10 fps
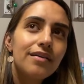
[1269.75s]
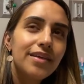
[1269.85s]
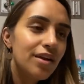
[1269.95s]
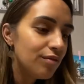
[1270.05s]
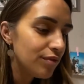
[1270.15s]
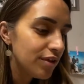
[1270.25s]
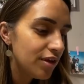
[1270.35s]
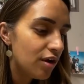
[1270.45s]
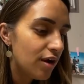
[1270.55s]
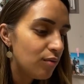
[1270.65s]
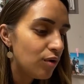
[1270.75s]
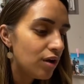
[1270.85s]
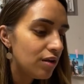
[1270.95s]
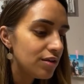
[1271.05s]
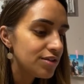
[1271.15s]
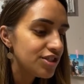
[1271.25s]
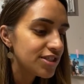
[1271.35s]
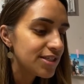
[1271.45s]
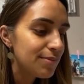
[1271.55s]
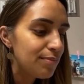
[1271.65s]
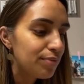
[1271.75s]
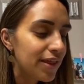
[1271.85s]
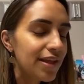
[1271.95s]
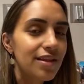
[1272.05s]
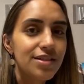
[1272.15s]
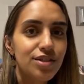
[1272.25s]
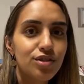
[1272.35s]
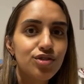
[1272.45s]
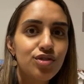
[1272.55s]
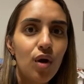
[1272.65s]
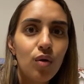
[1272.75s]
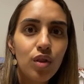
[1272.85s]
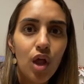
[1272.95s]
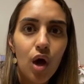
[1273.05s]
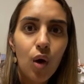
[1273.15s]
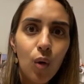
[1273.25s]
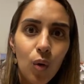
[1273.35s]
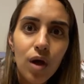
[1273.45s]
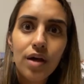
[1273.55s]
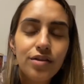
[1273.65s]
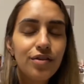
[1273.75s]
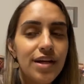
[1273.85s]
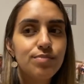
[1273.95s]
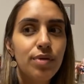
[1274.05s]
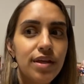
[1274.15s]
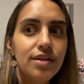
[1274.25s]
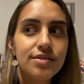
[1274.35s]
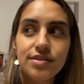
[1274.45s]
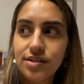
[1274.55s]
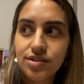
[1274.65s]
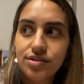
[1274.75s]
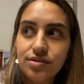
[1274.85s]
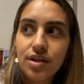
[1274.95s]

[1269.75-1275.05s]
they don't really know. Well, just because my platelets are so low, you guys, platelets, it's,